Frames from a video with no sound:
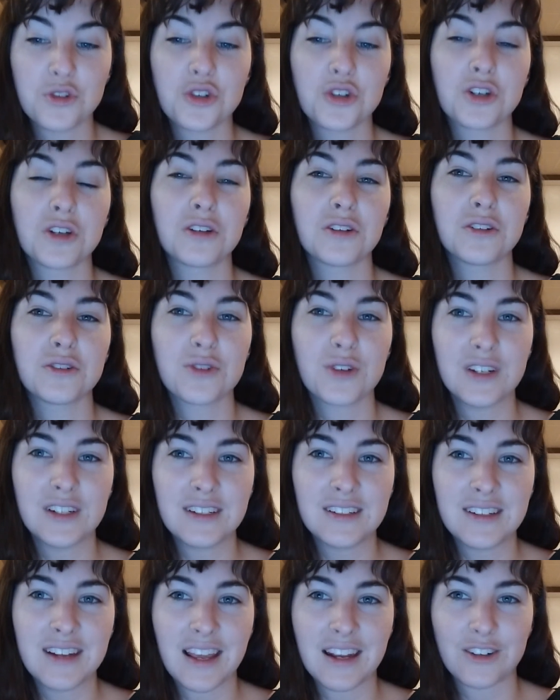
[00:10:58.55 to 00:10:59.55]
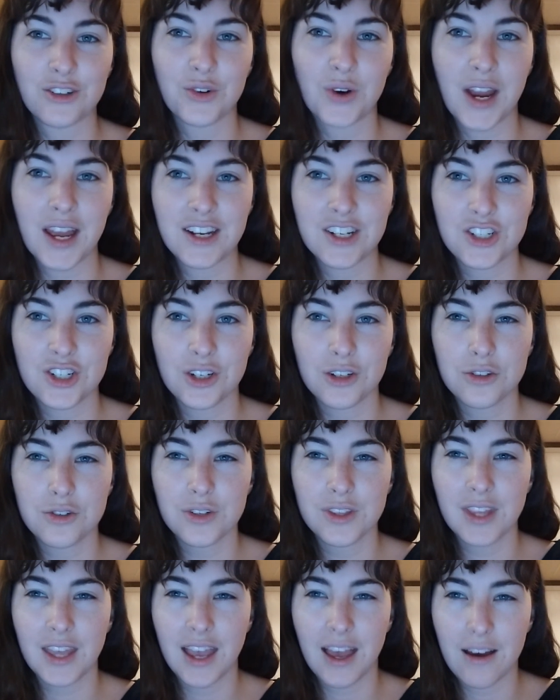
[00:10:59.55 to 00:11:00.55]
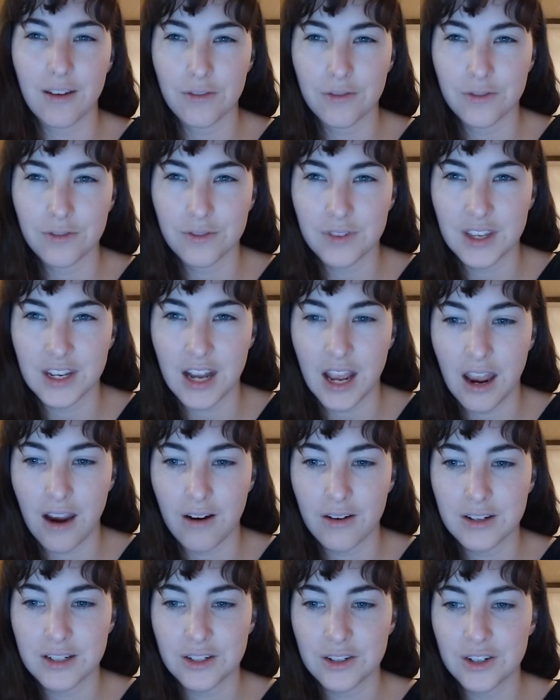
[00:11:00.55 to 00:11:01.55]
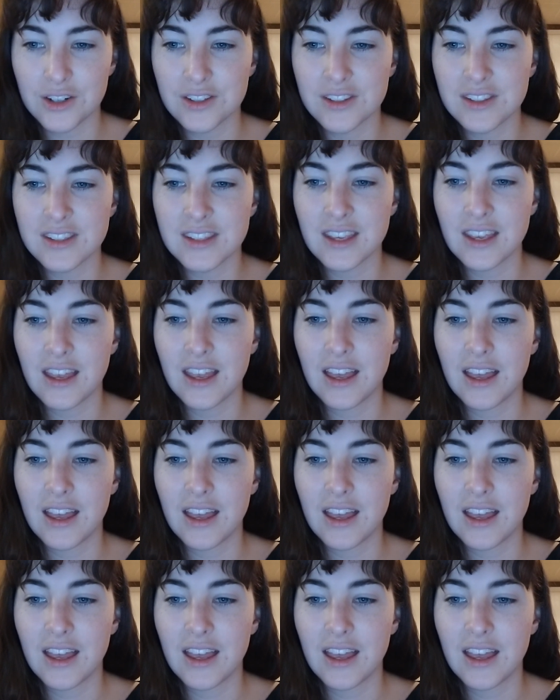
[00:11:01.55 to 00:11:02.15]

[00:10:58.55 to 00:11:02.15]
children and grandchildren. They have inheritors